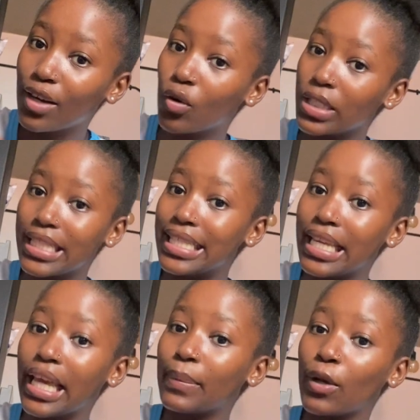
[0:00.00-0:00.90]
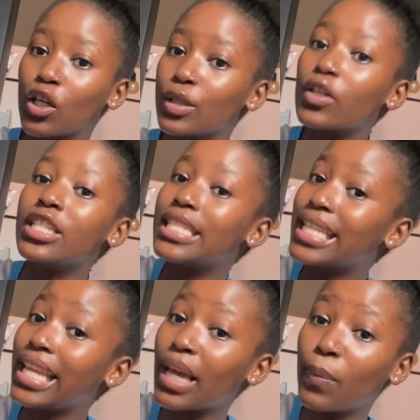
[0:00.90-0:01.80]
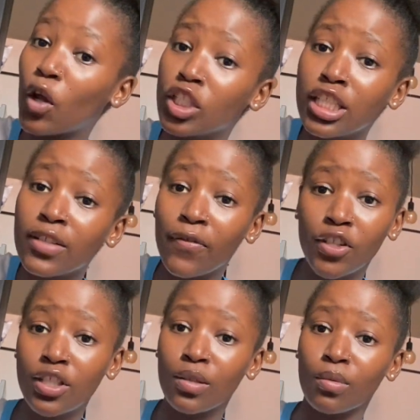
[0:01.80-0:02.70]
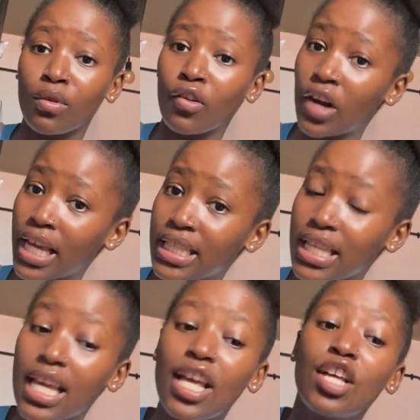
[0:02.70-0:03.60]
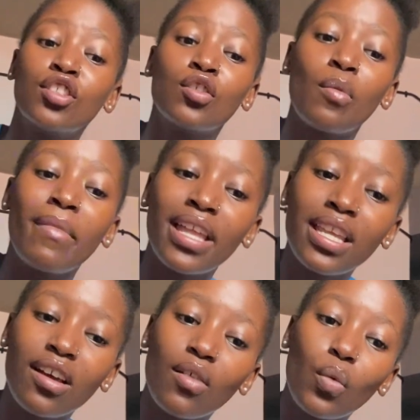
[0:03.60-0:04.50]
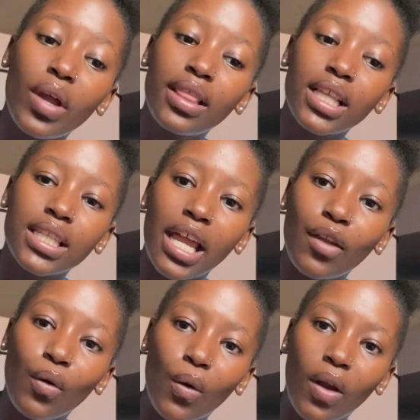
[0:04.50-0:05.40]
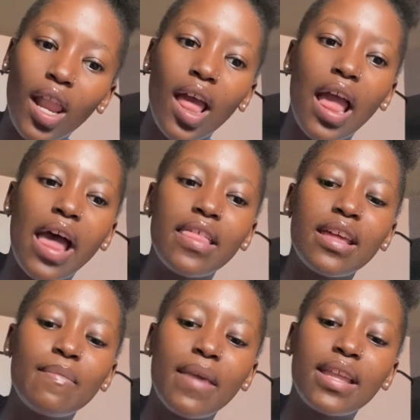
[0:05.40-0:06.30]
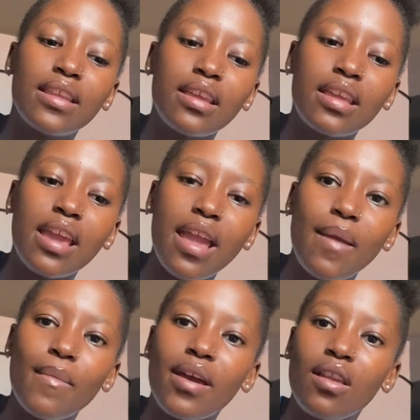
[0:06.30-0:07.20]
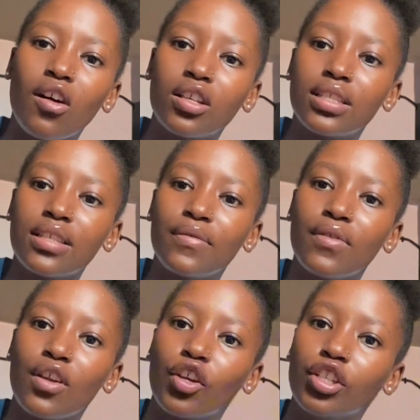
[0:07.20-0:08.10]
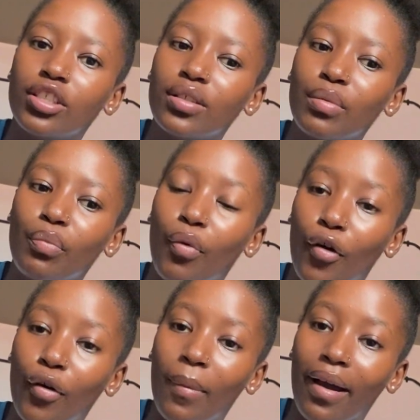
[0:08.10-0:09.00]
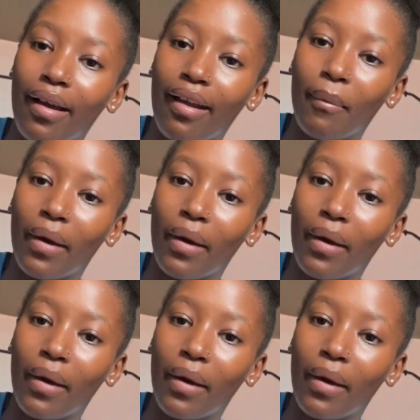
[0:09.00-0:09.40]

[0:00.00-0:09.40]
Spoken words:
only see eggplants because it's an eggplant. It's a vegetable, right? So Manny were in the dining hall, and then Manny came and asked if he could borrow my